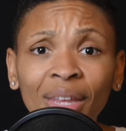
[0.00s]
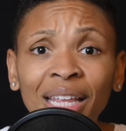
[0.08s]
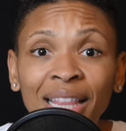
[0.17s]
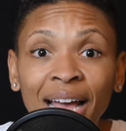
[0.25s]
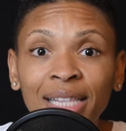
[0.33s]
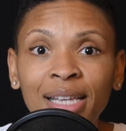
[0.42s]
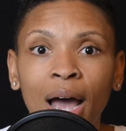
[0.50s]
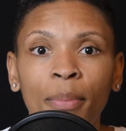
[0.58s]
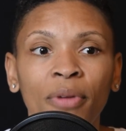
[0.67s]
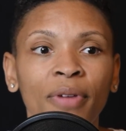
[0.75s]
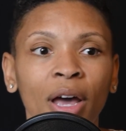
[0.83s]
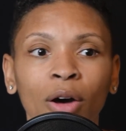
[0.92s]
that type
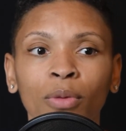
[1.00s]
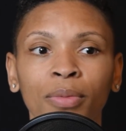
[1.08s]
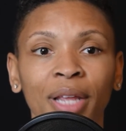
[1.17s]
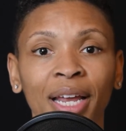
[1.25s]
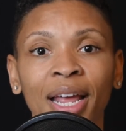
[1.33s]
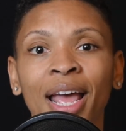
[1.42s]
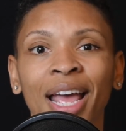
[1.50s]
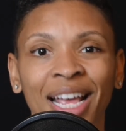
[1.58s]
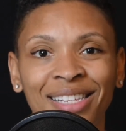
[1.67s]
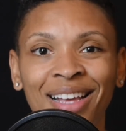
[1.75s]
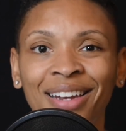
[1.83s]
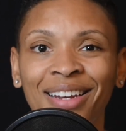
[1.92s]
of help. That it's not